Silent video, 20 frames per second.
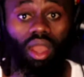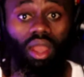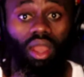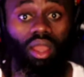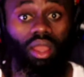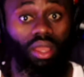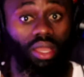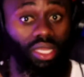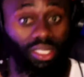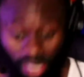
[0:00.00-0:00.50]

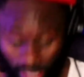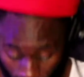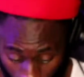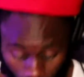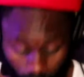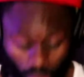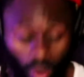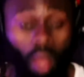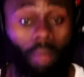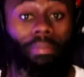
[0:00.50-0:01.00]
He said,
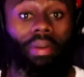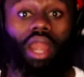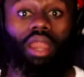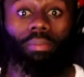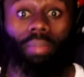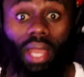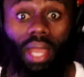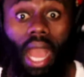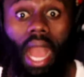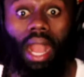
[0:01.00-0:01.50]
small body,
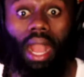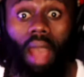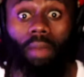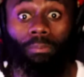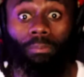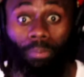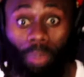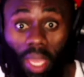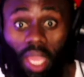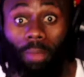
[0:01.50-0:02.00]
but I got
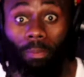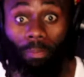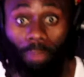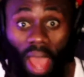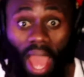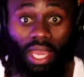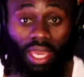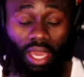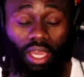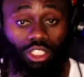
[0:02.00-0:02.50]
big
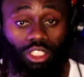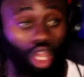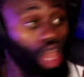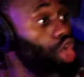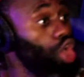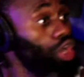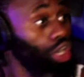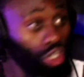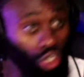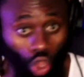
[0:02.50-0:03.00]
package.
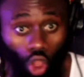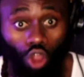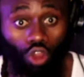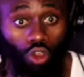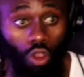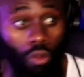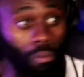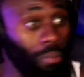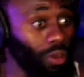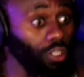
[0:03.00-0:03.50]

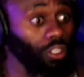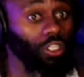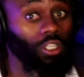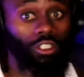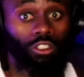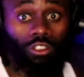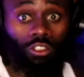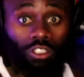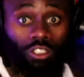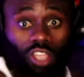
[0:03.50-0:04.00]
Cucumber,
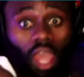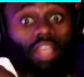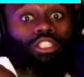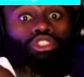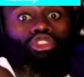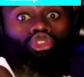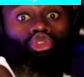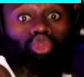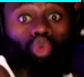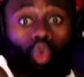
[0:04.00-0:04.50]
size
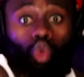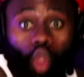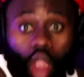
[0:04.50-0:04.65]
12.